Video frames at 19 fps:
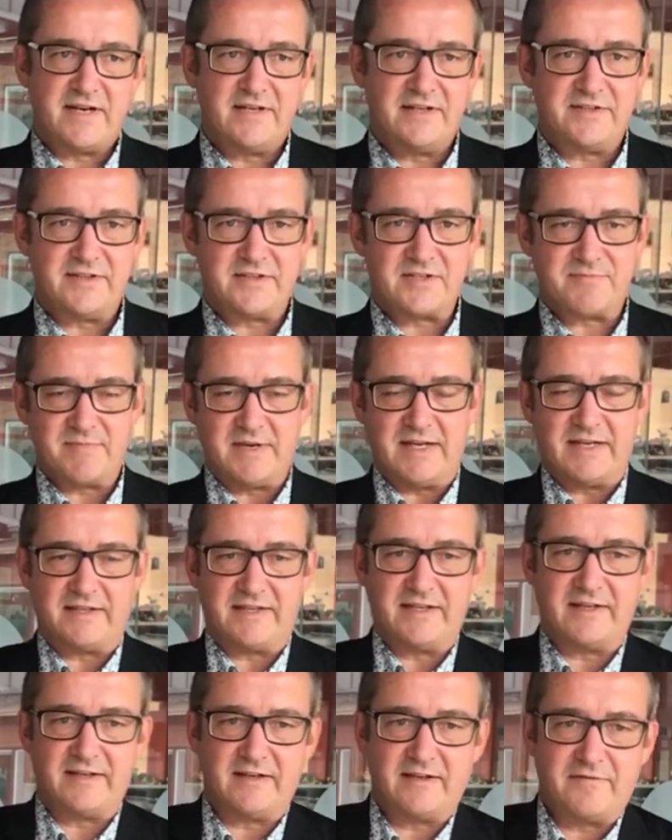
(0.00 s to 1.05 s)
heritage
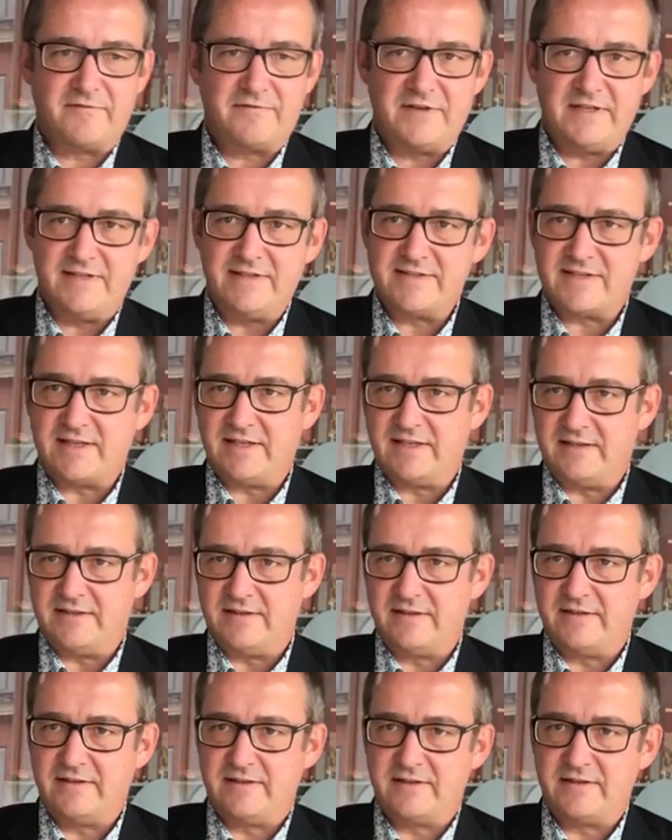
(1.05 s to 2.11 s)
making feeds
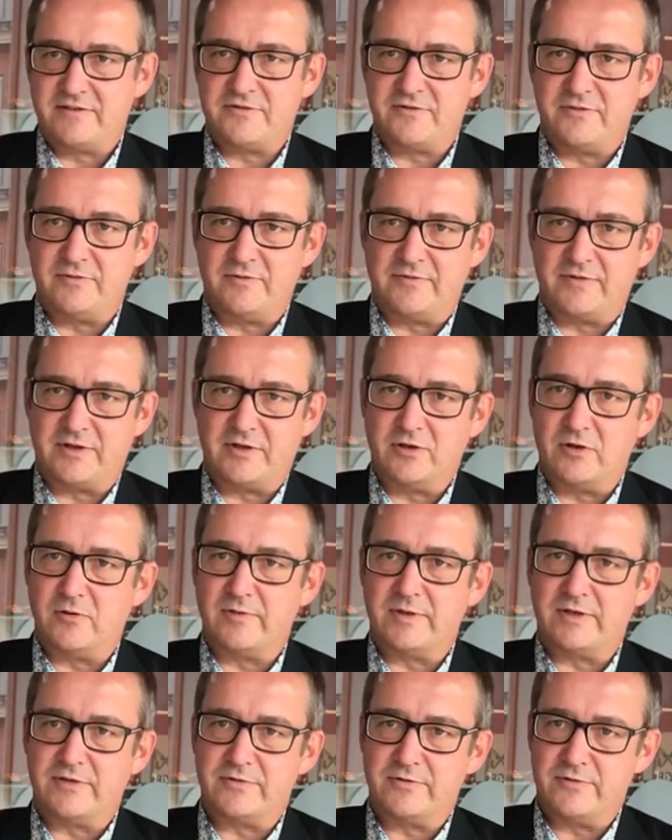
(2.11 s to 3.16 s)
in to the
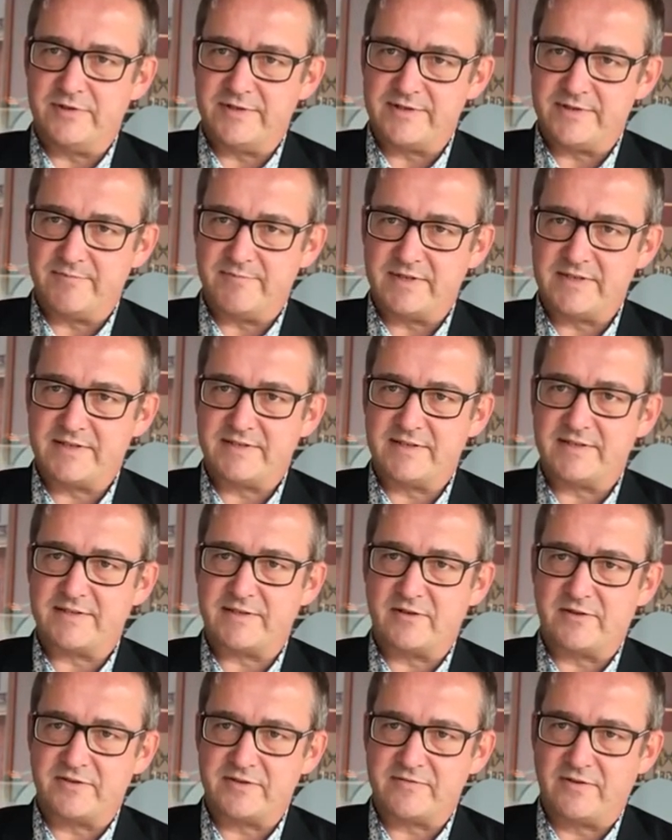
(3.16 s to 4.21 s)
growing tourism
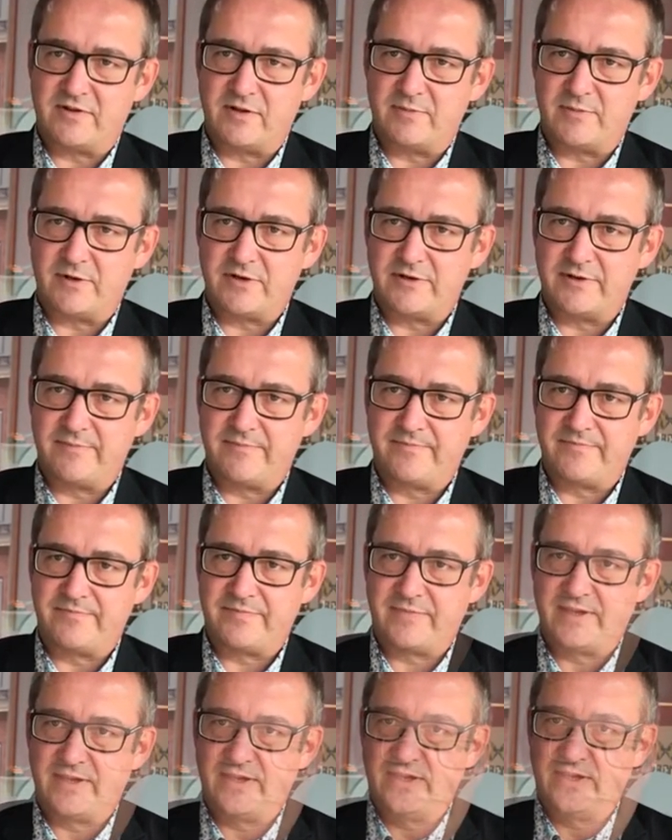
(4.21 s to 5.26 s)
business on Svalbard.
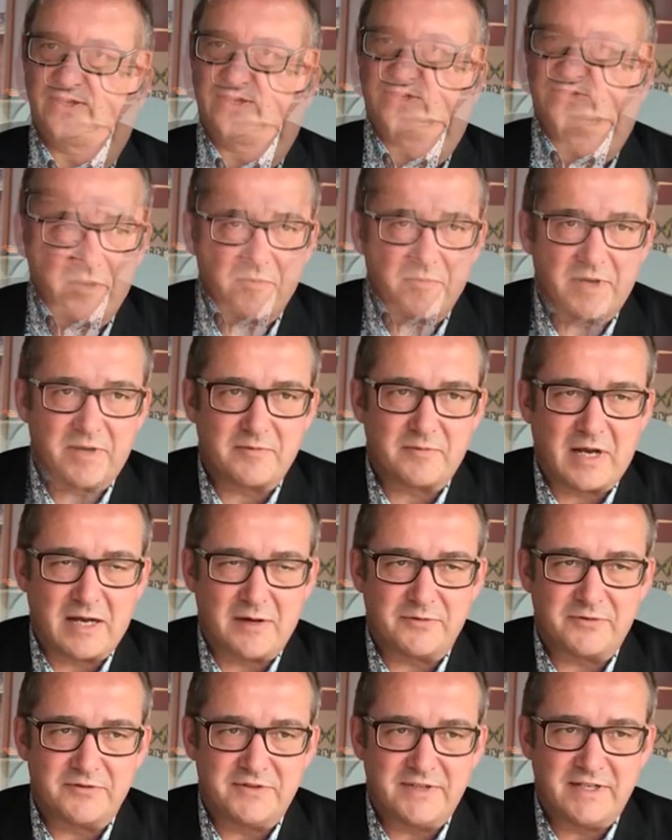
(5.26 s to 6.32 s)
When thinking about
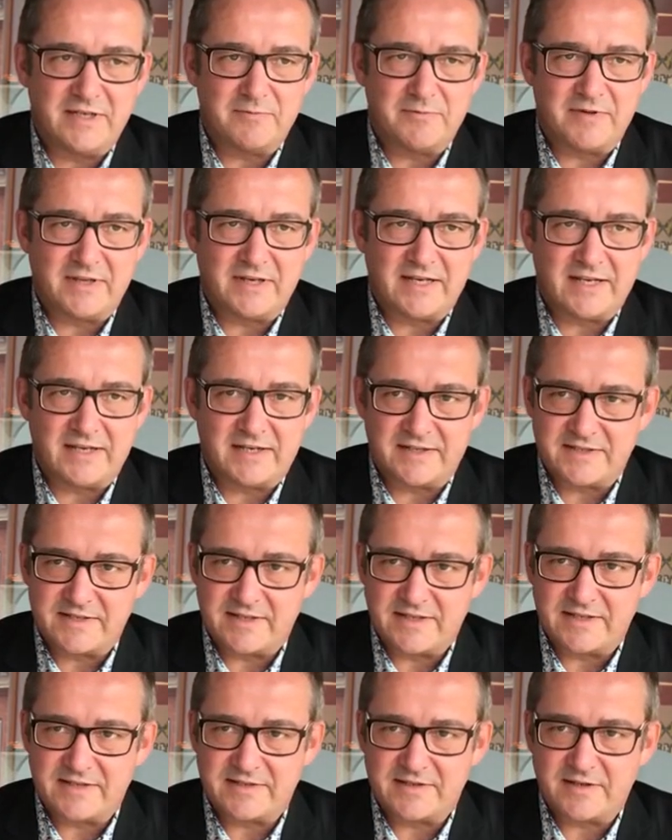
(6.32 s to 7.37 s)
how to deal with the
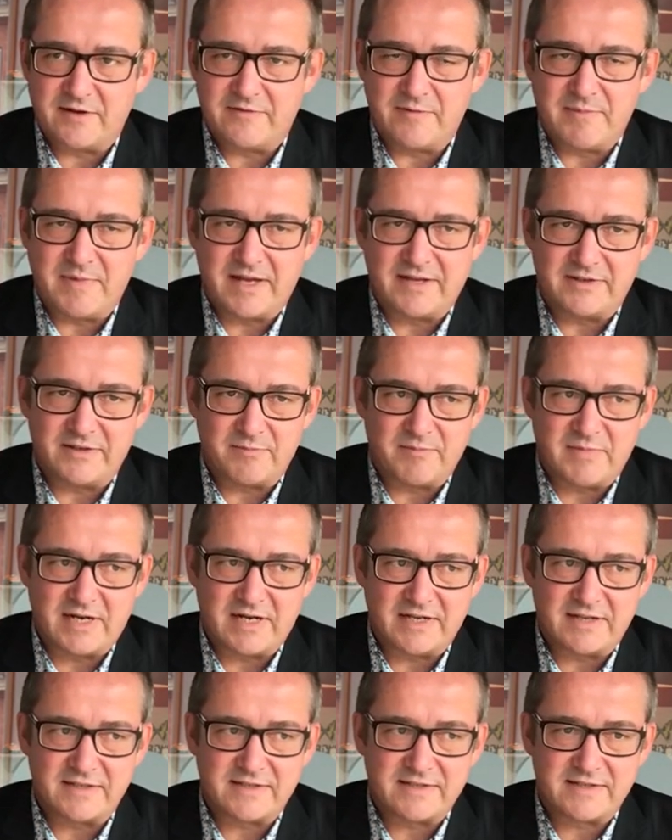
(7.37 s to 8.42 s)
legacies of abandoned
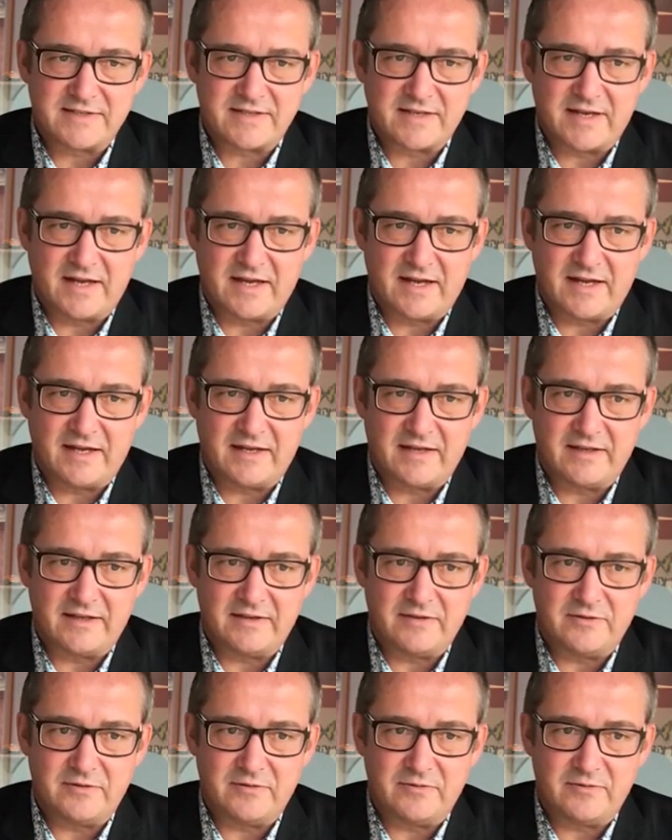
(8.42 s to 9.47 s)
mines, uh,
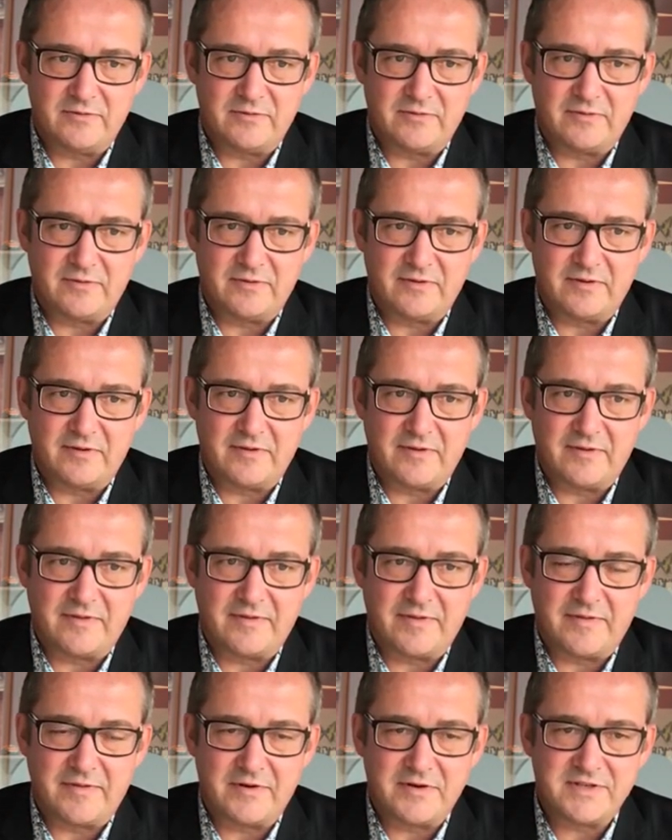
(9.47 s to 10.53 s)
you,
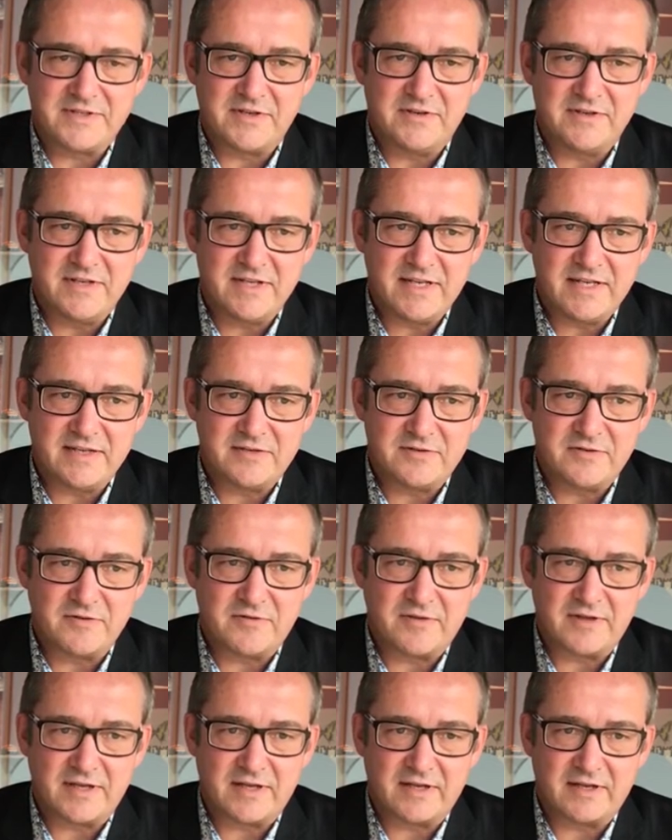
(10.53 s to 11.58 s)
th there is a need to
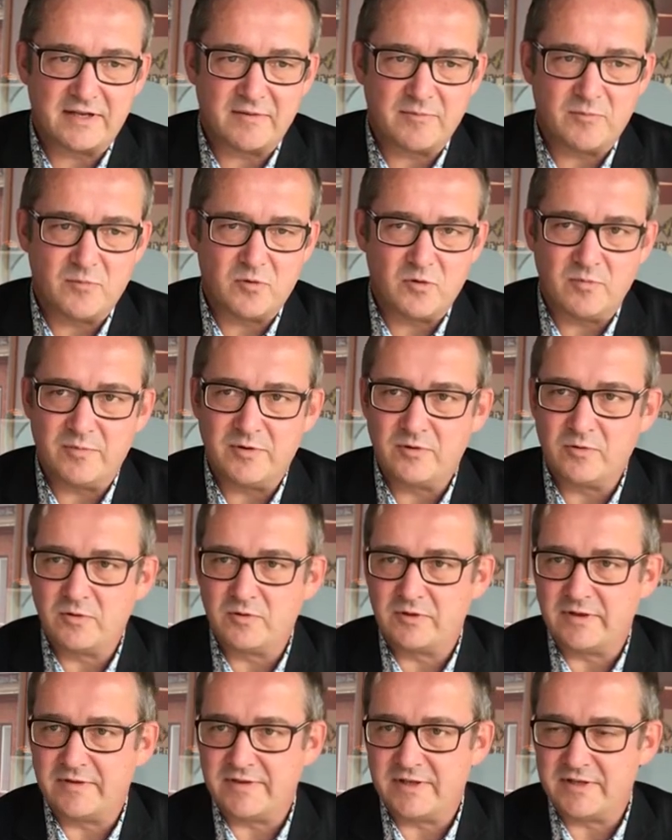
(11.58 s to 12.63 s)
think more
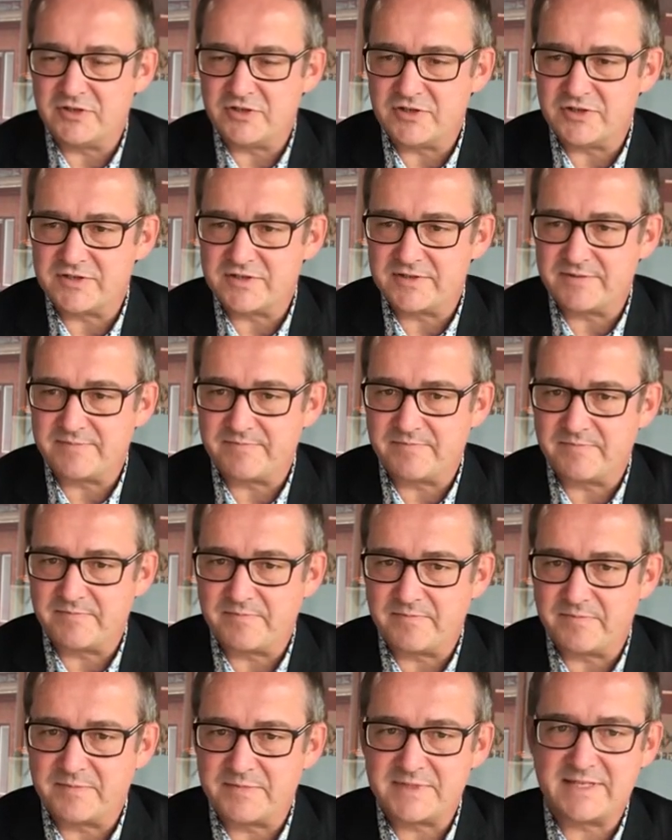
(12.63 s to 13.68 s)
broadly than just
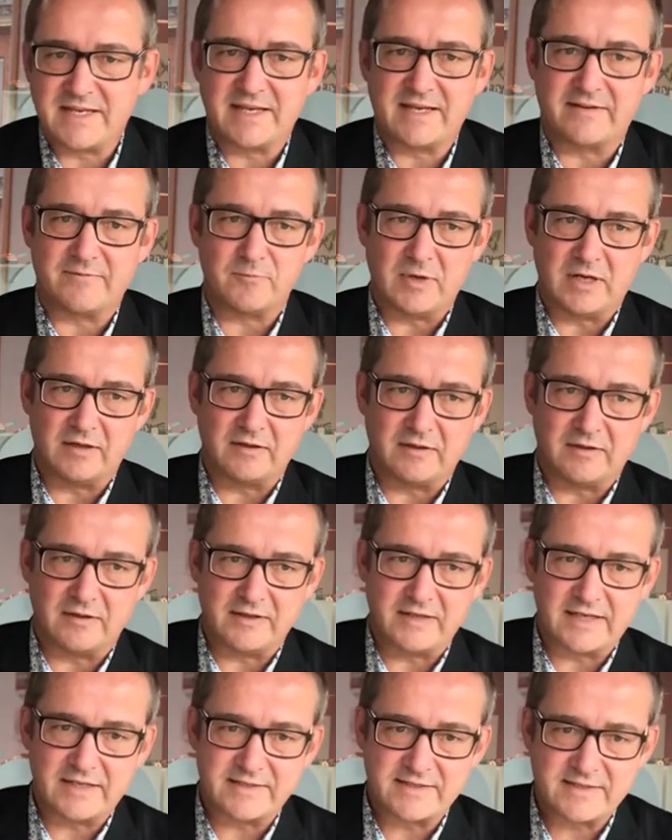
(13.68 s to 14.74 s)
saying, well,
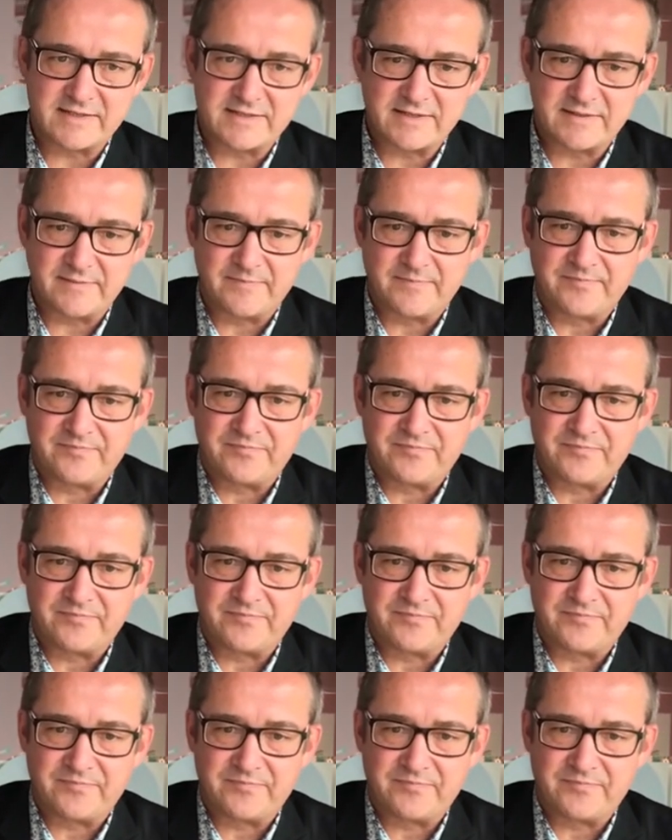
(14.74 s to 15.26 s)
let's